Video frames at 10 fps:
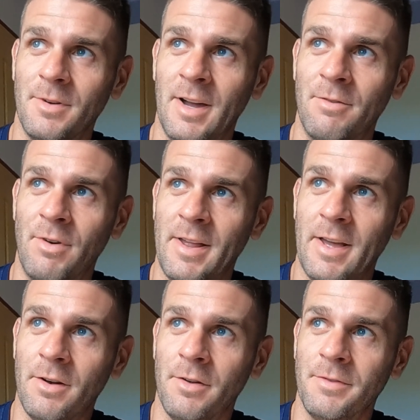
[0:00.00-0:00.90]
ran
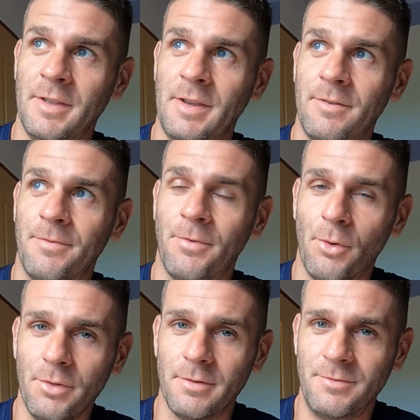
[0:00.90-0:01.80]
out on the
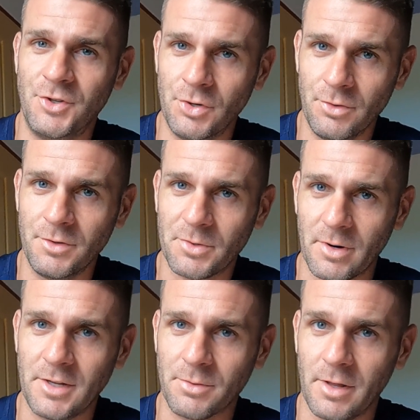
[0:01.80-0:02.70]
4th of June
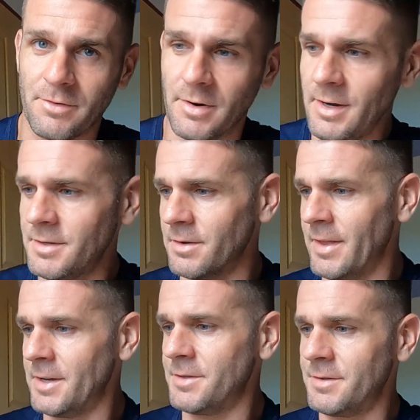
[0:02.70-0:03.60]
2023, so
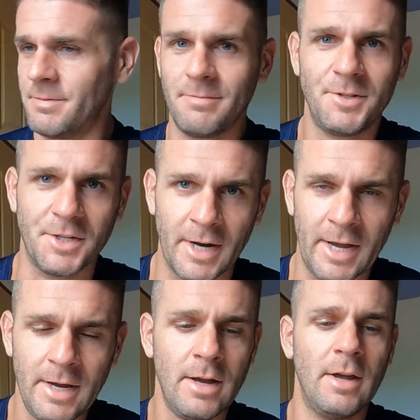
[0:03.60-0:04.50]
that's
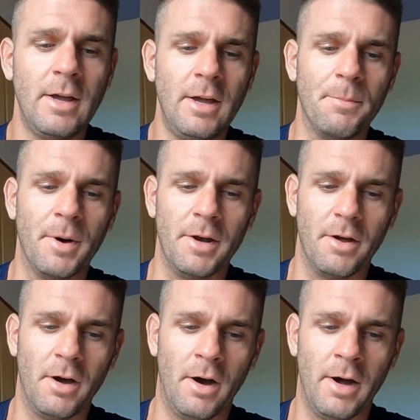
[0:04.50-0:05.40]
today. But
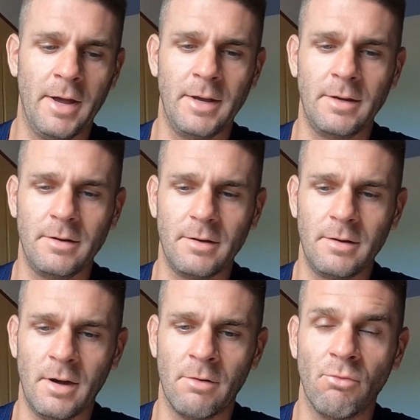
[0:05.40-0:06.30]
I
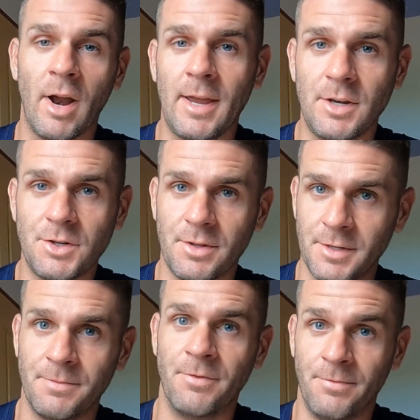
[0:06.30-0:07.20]
arranged
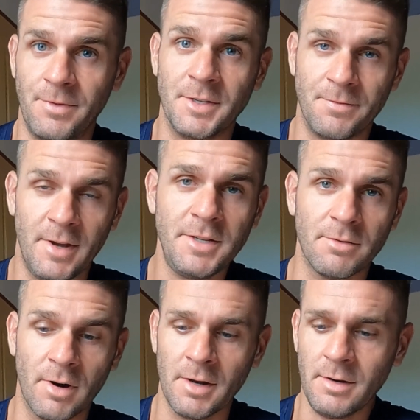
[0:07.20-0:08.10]
this visa
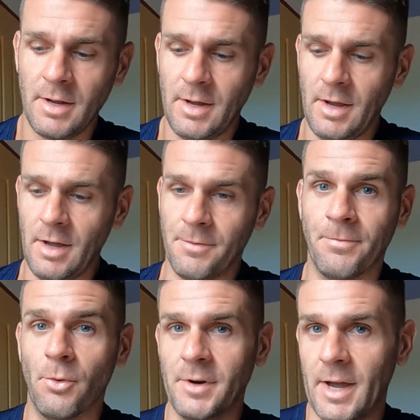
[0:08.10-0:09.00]
run
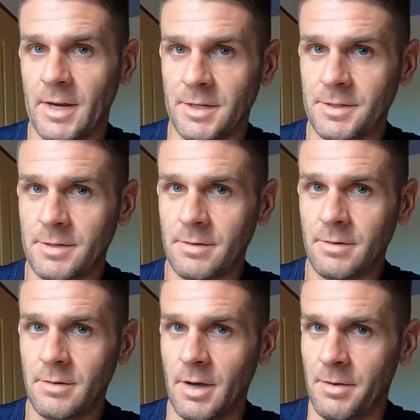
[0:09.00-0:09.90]
4 days
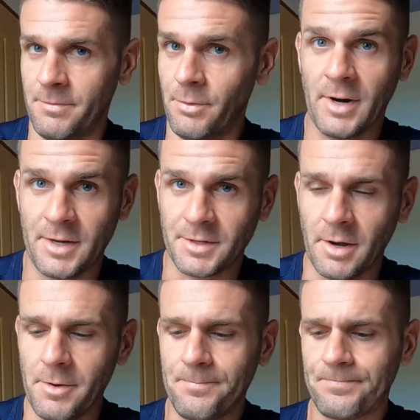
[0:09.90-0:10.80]

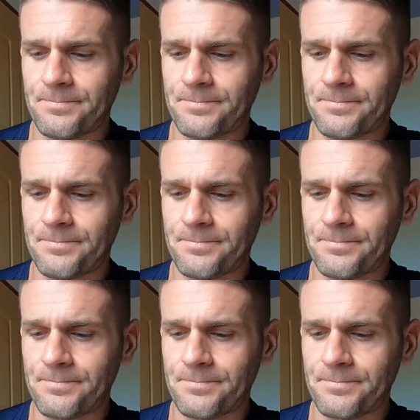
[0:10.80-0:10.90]
ago,